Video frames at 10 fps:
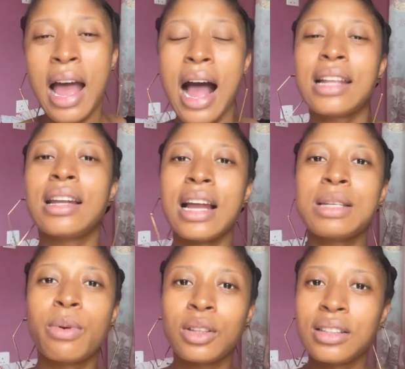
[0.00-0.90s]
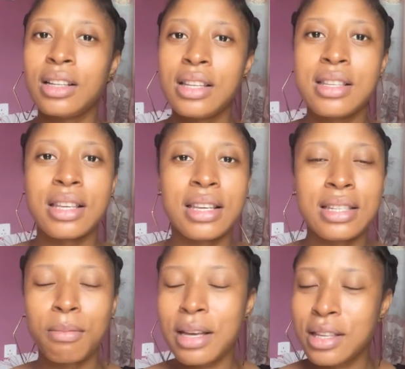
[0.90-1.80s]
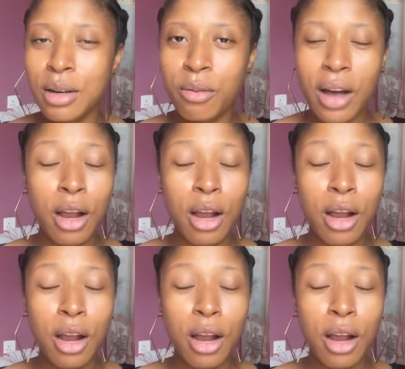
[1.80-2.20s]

And the last but not the least is myself.